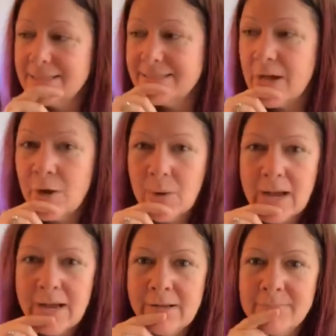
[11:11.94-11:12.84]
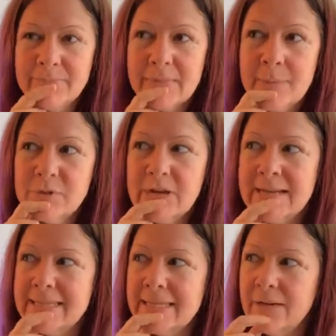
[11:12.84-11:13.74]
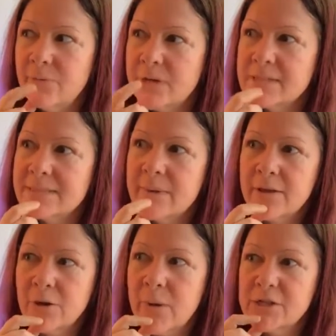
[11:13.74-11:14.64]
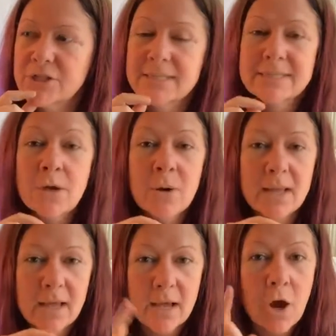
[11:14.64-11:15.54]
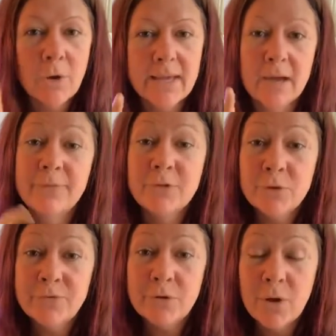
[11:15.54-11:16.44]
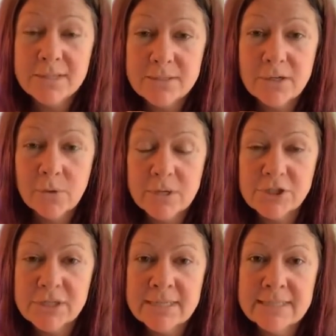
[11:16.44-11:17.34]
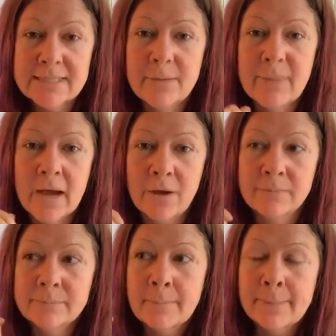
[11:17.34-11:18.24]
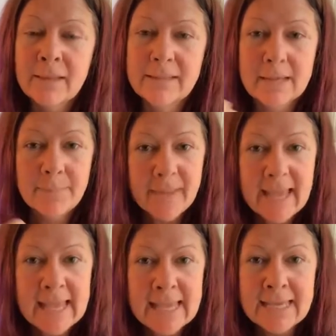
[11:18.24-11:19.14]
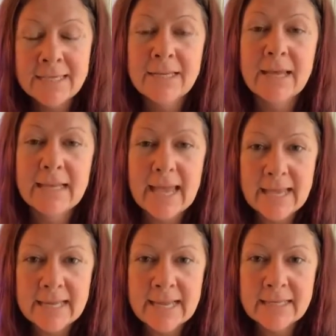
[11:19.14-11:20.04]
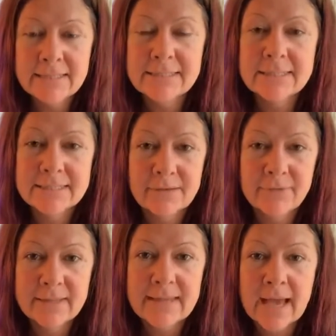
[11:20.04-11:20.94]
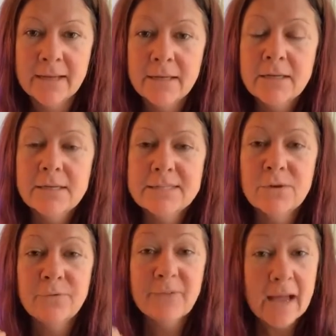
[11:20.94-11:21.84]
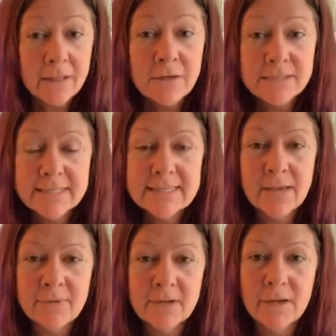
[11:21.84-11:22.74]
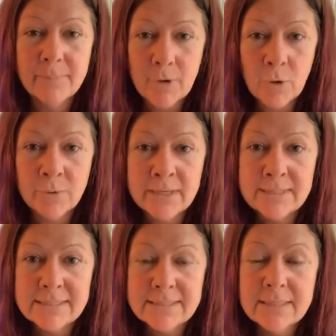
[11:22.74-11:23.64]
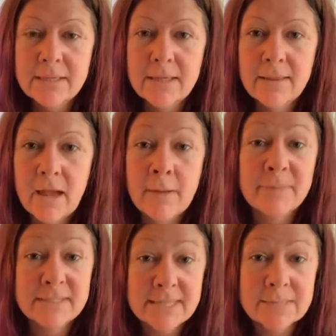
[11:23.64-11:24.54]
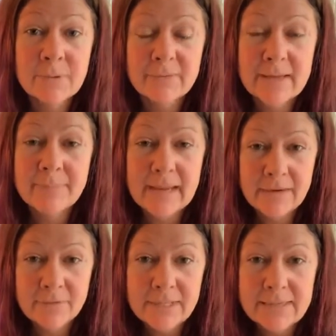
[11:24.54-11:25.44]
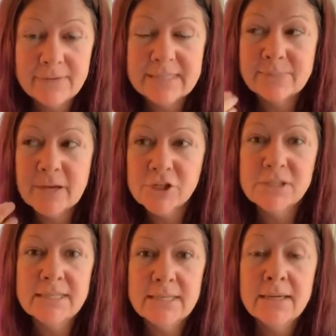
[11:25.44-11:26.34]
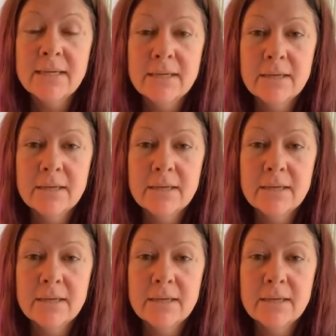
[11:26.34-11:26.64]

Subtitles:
So I'm trying to think of what are some other questions. So, oh yeah, a few of you also had questions about like pain and headaches and stuff like that. So Valor does have a component that does provide pain relief, especially